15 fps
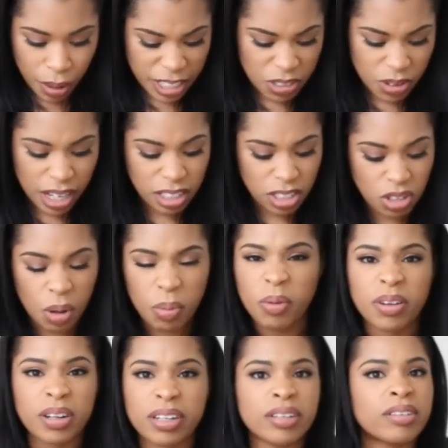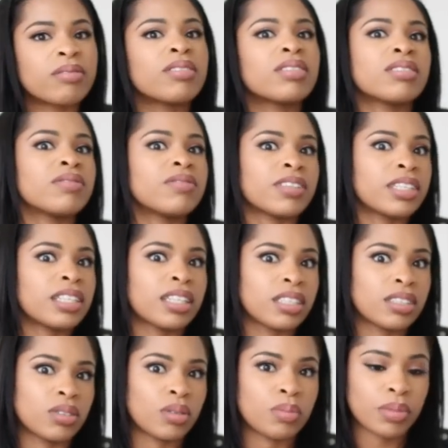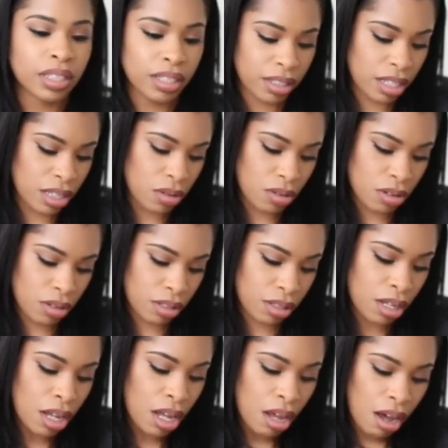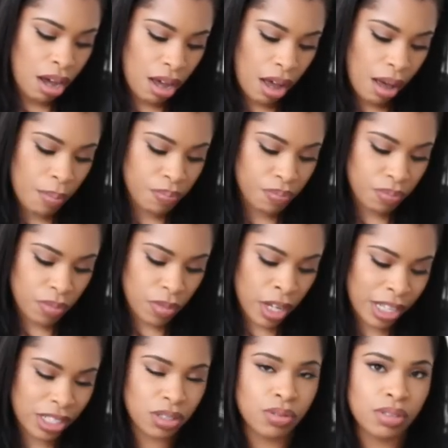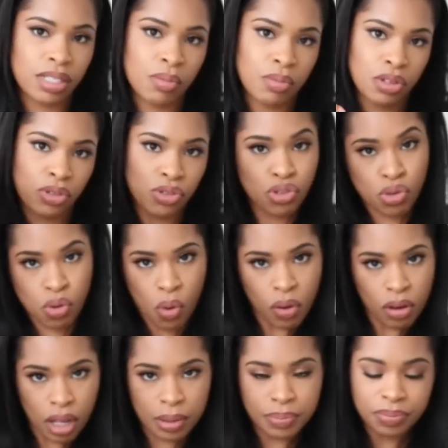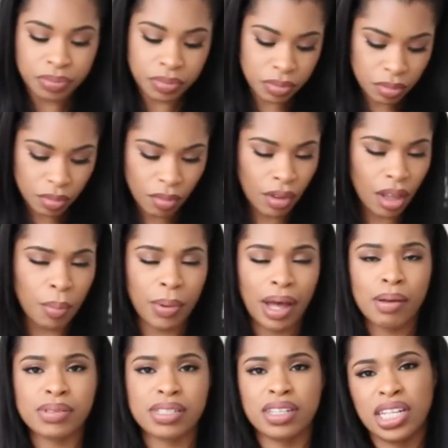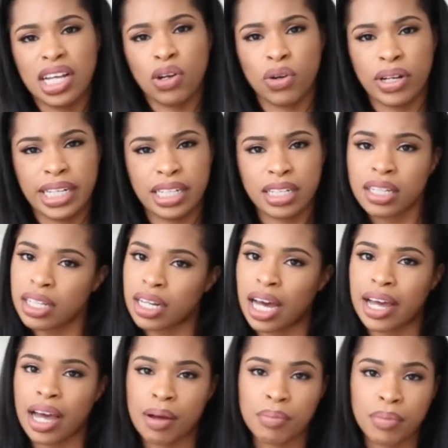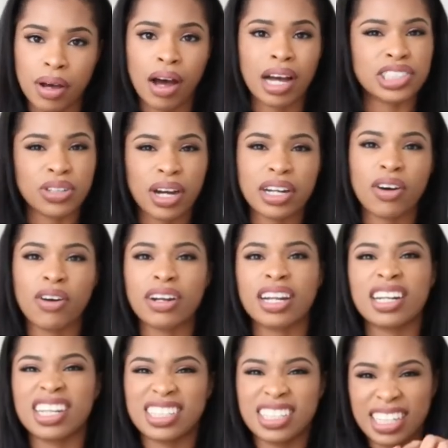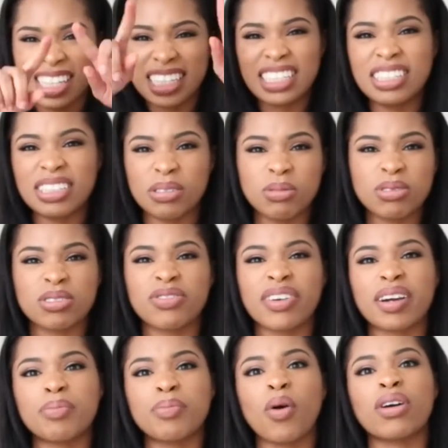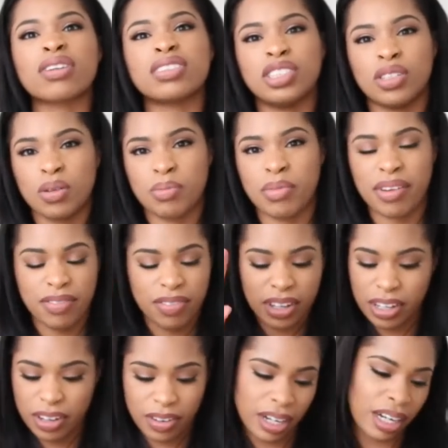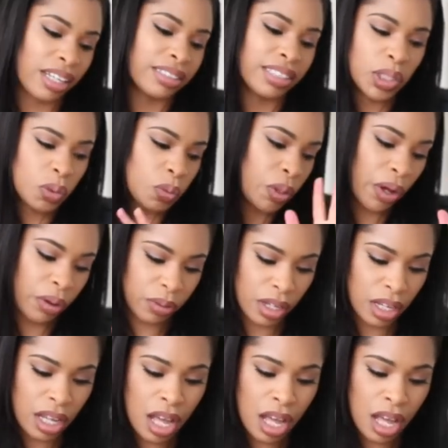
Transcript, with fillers: I tried the top on and it wasn't very nice on me. I think it would look um, nicer on someone who's taller, perhaps a lot leaner than I am. But I tried it on and I, it, it was very boxy on my figure and I was like, oh no.